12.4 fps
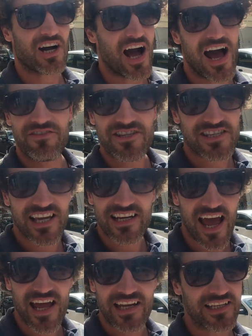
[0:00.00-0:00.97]
I haven't
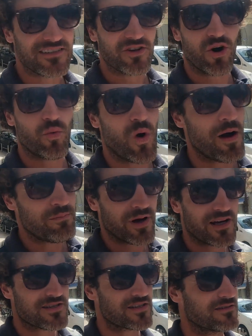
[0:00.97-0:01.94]
seen any, not one
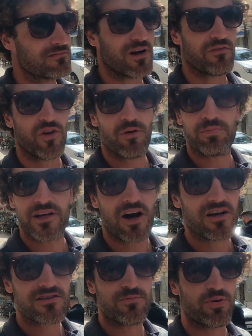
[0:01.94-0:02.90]
person. I've not been
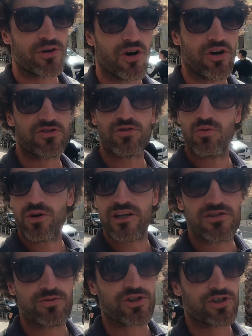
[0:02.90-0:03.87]
asked to put it on to
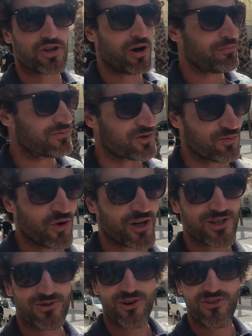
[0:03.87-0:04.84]
walk into a shop, to
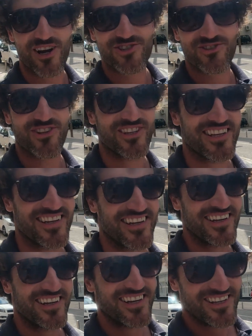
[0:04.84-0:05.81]
walk into a restaurant,
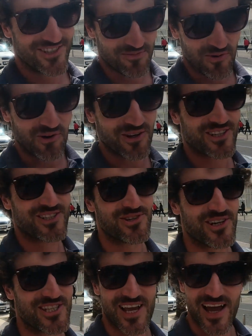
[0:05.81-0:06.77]
to walk
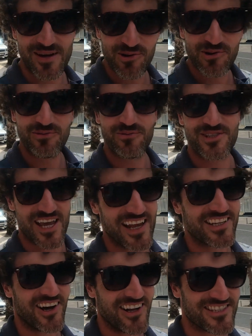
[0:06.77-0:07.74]
to a table
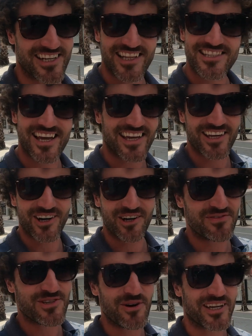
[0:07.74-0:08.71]
10 yards and then take it
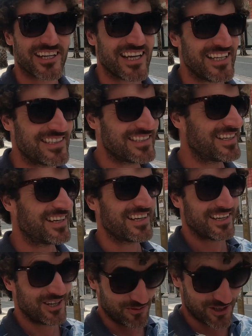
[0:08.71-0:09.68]
off so I can eat,
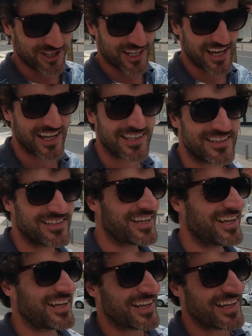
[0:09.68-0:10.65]
which again
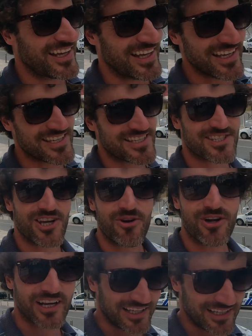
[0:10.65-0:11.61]
is
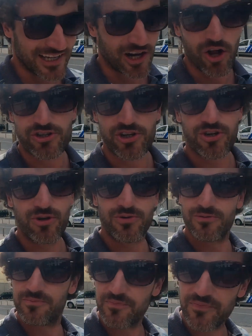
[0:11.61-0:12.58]
totally illogical.